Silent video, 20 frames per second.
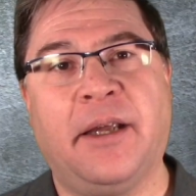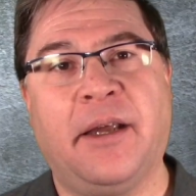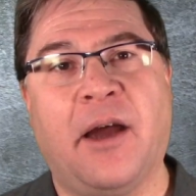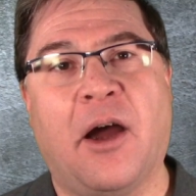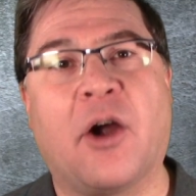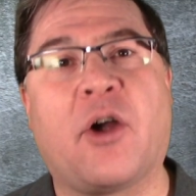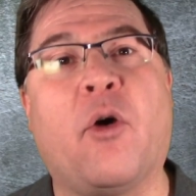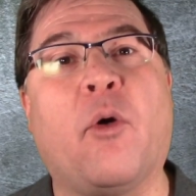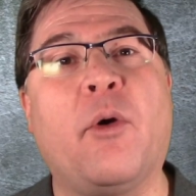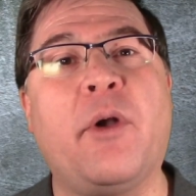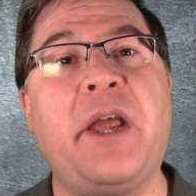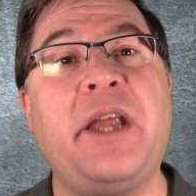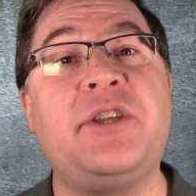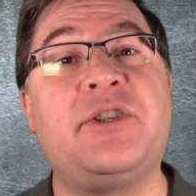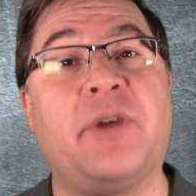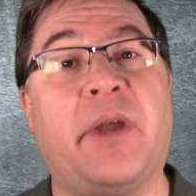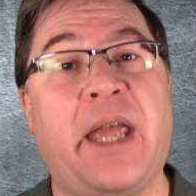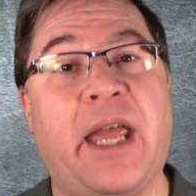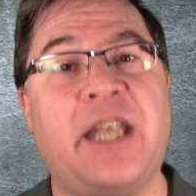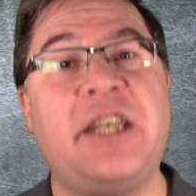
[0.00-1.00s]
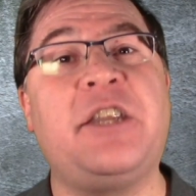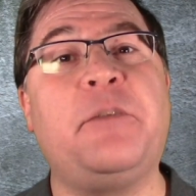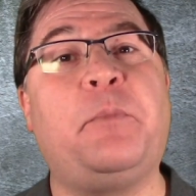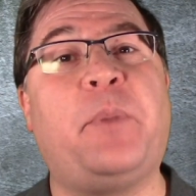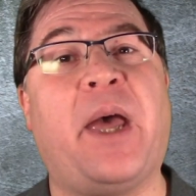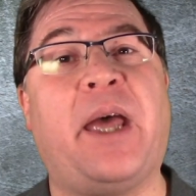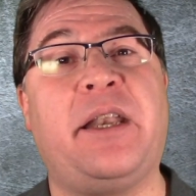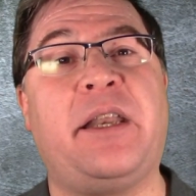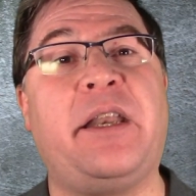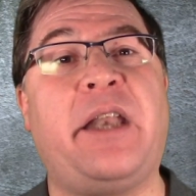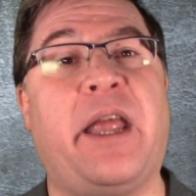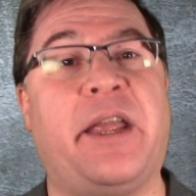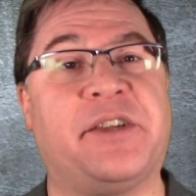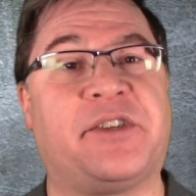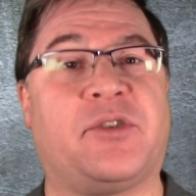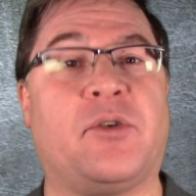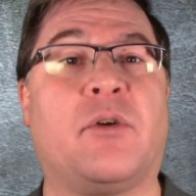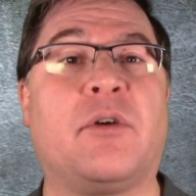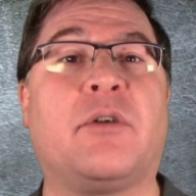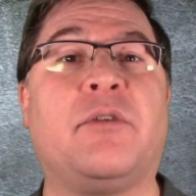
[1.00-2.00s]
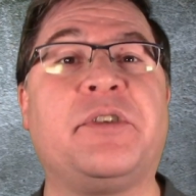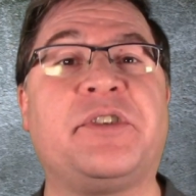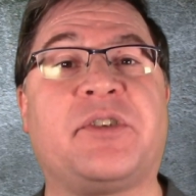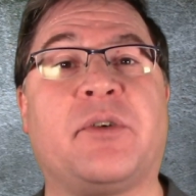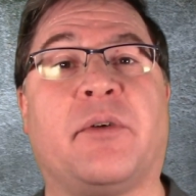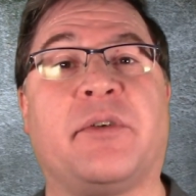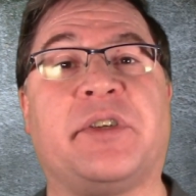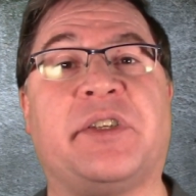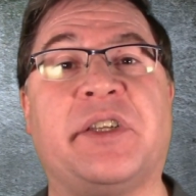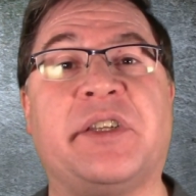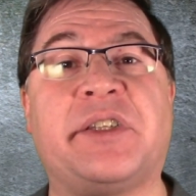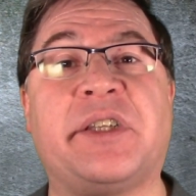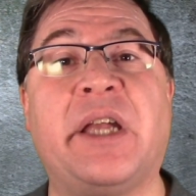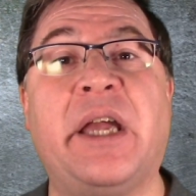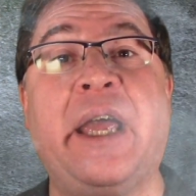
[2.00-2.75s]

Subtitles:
According to independent historical sources,